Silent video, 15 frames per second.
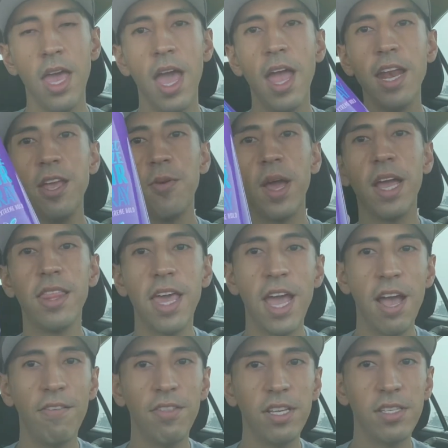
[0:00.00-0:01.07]
Anyway, they
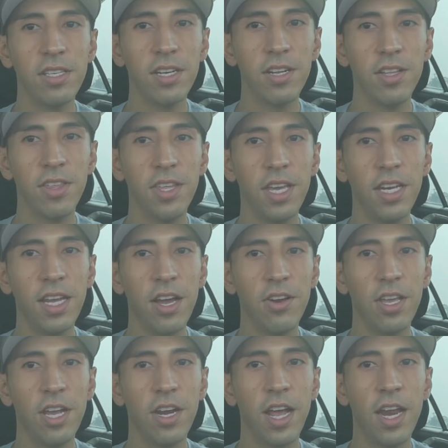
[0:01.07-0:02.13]
have this little thing
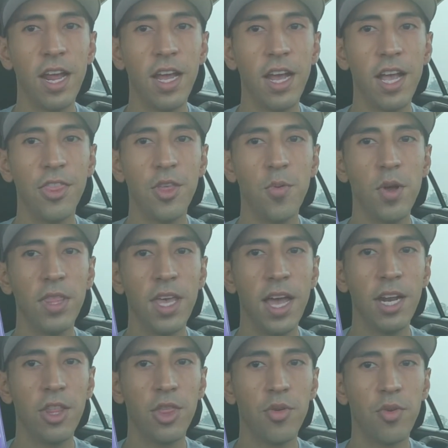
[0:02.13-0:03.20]
down here, and I got the one that
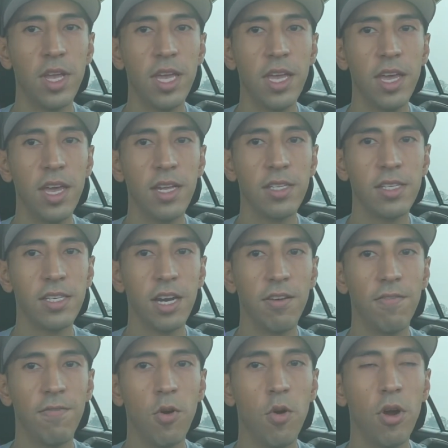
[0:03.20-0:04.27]
had 3 instead
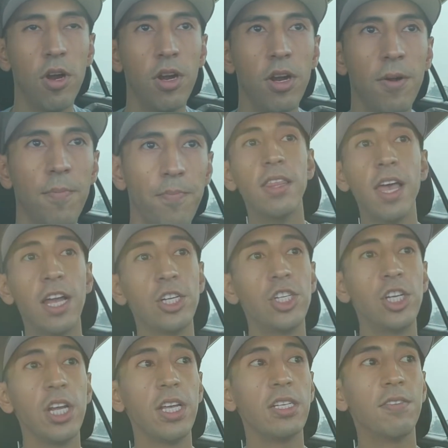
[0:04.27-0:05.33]
of 4, and that
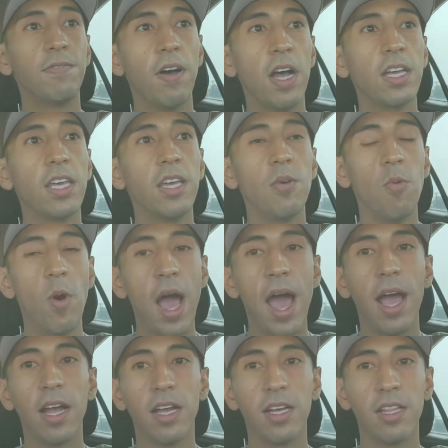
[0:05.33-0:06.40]
shit is fucking
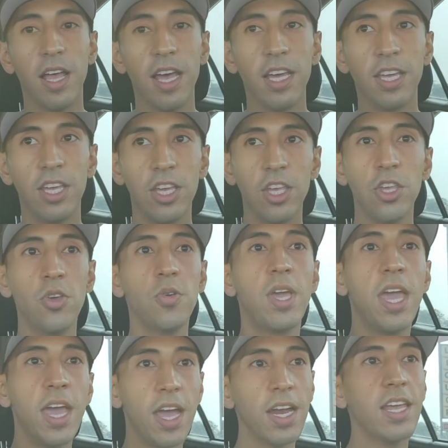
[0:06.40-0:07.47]
whack. Like, you
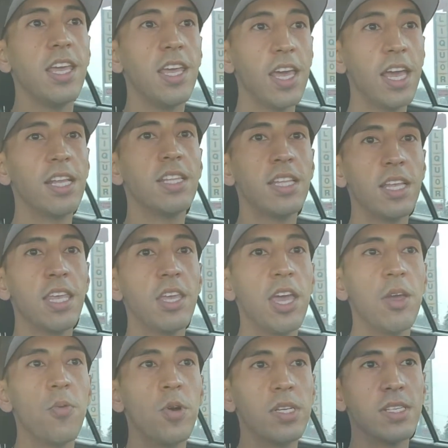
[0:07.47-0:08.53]
can't,
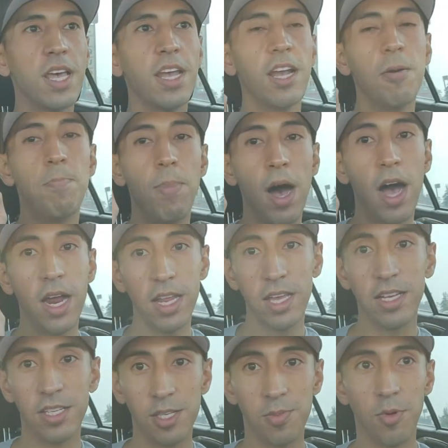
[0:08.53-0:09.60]
it was like a
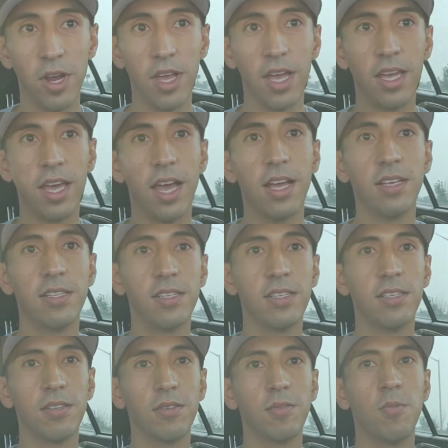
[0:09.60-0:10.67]
body spray, I
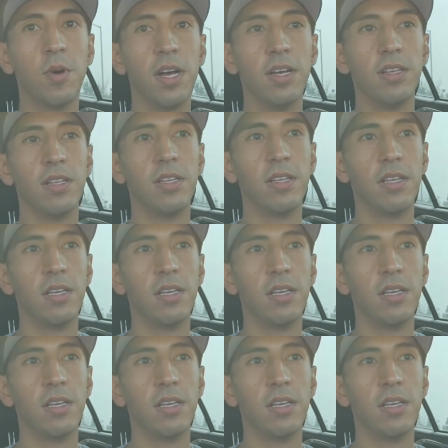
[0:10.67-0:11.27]
guess. Well,